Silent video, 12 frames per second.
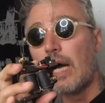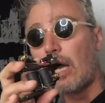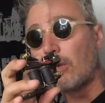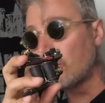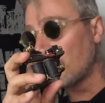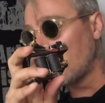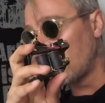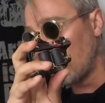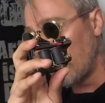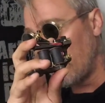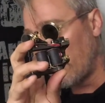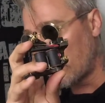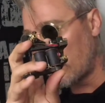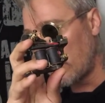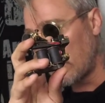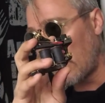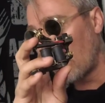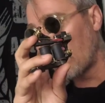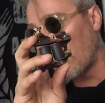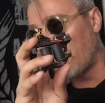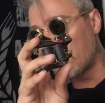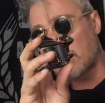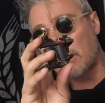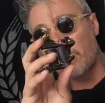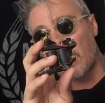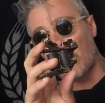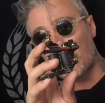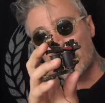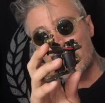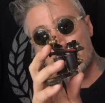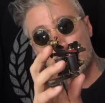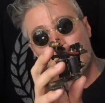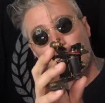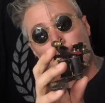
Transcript: I'm usually tuning a machine. I'm gonna have a seminar on this.